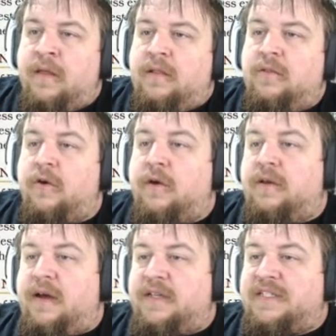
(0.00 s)
Lord
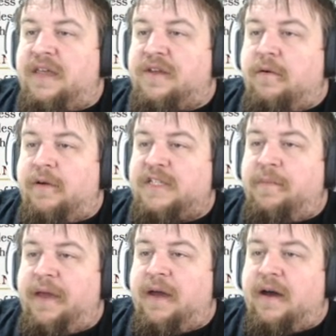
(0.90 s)
uh, Sethar wants to
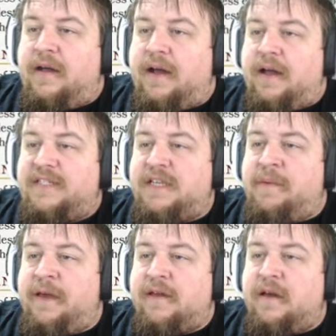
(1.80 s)
be a, a
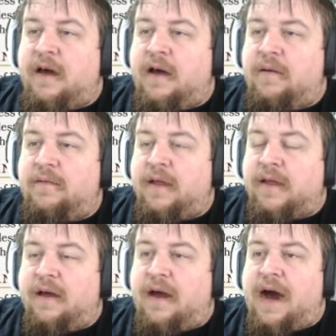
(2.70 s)
Simic, uh, like
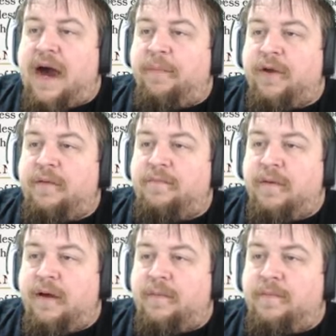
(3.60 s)
a, a hybrid,
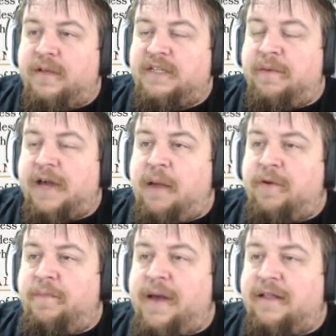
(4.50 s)
uh, a Simic
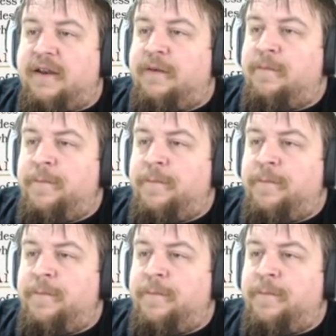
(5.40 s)
hybrid paladin.